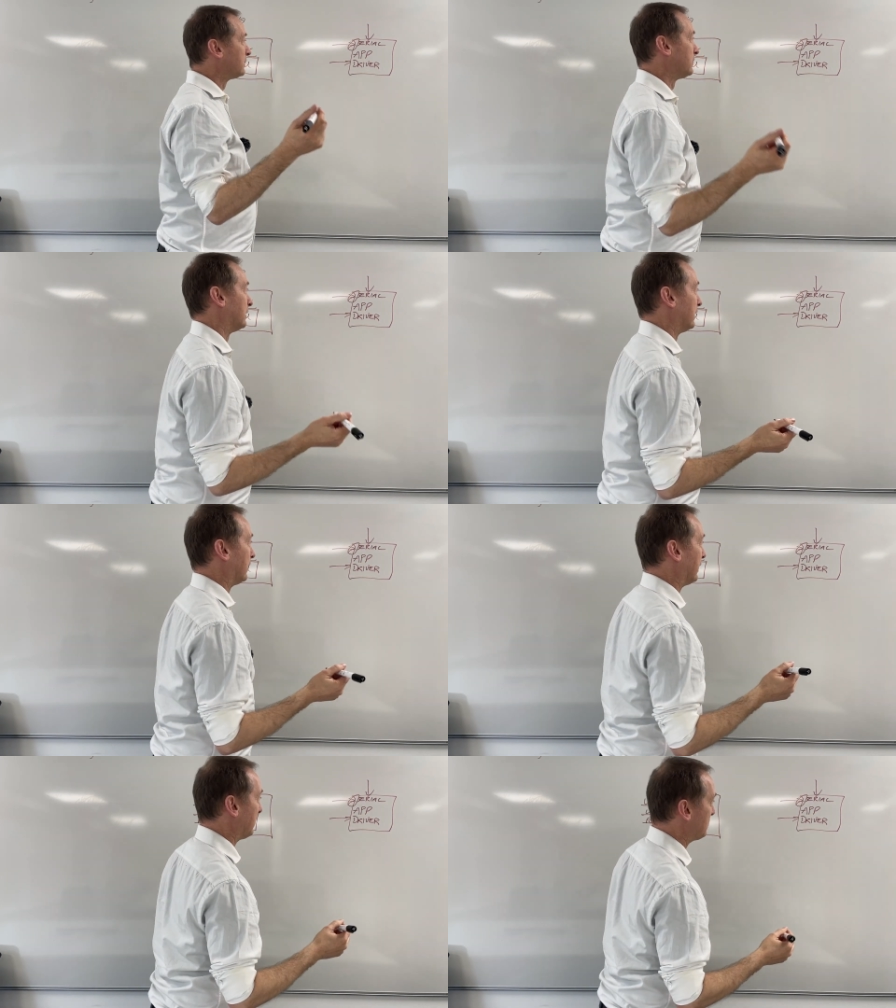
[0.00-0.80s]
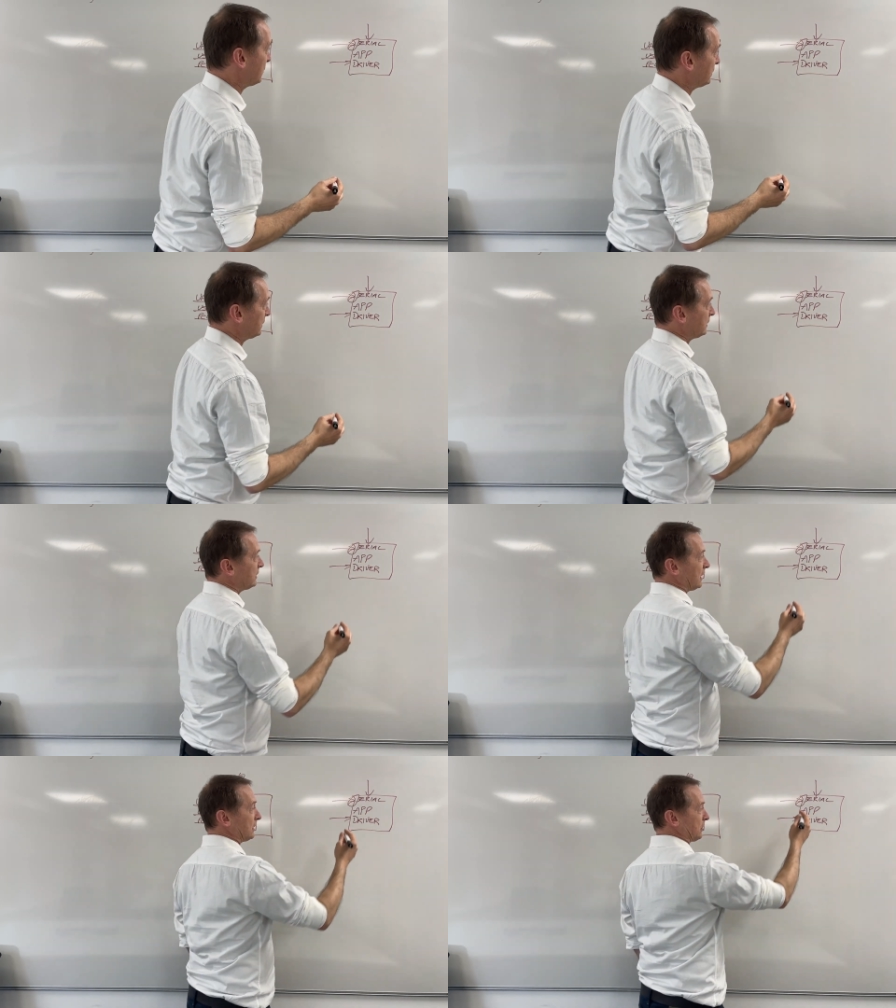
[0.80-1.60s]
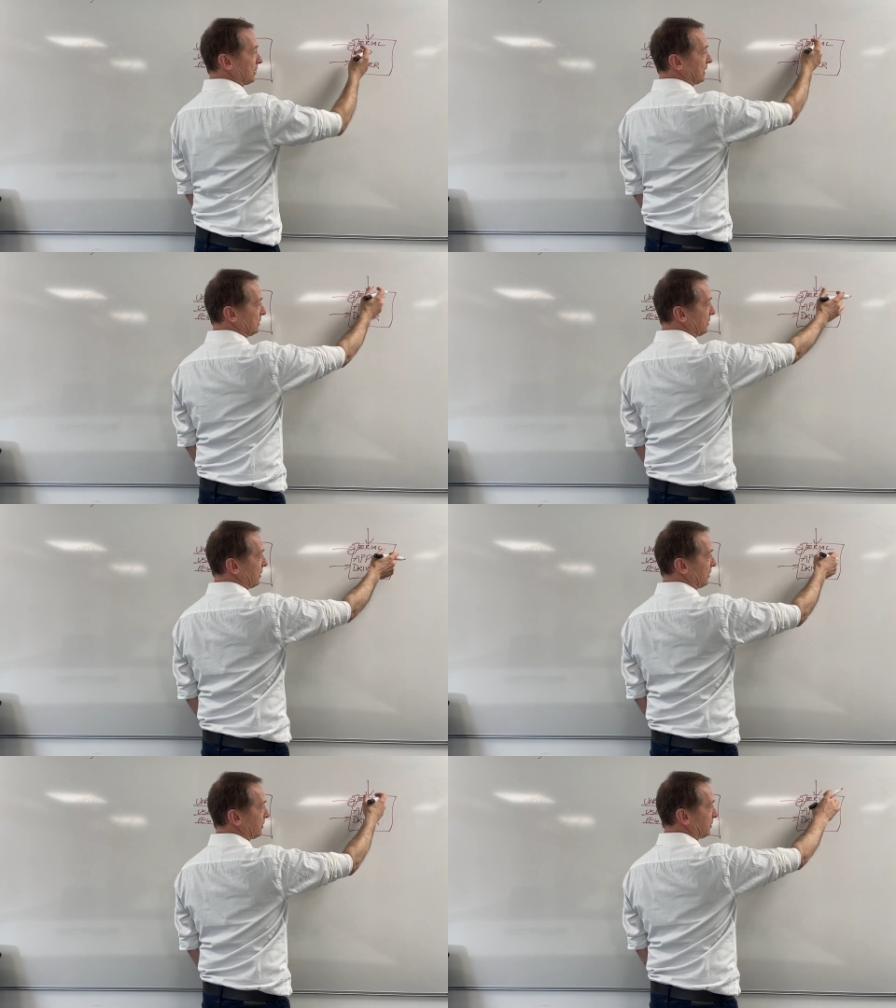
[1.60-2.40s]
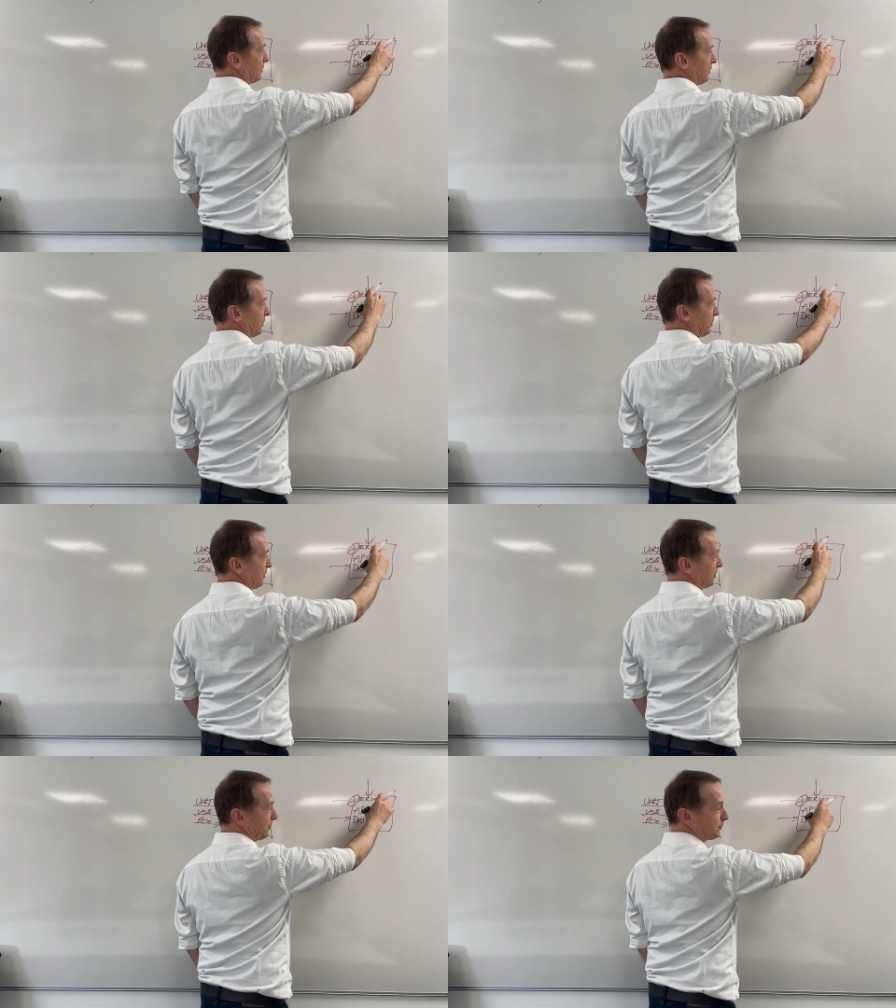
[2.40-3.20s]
Um, anything in the, the